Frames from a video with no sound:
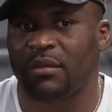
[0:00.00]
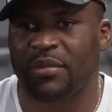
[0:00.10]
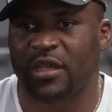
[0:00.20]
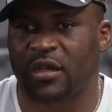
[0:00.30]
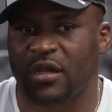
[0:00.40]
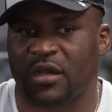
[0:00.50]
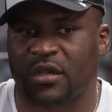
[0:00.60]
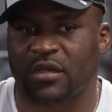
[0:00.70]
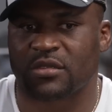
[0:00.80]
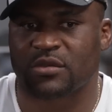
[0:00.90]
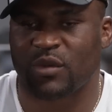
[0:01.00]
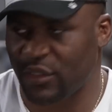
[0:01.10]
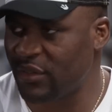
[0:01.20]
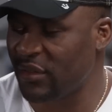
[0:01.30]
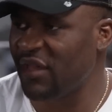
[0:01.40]
Because
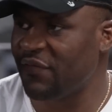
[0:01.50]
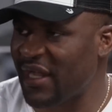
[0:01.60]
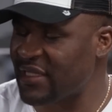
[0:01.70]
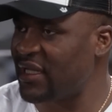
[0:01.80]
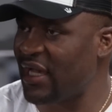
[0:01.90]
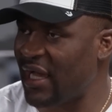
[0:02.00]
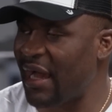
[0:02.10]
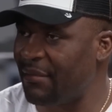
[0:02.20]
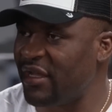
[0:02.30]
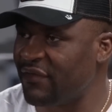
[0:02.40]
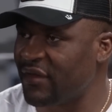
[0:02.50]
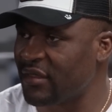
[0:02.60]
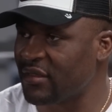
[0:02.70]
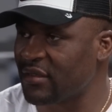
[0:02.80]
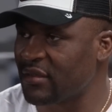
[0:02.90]
when you, if I say I'm
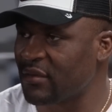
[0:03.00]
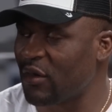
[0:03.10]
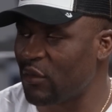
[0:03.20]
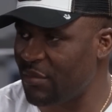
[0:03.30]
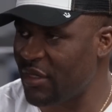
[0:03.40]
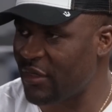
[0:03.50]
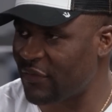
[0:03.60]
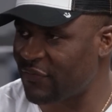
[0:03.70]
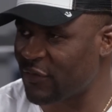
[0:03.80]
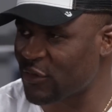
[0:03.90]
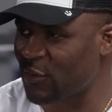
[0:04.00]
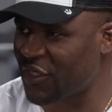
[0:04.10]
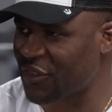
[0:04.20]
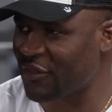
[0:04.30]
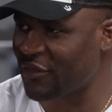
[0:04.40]
leaving, what would be your first
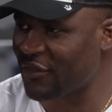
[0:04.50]
question?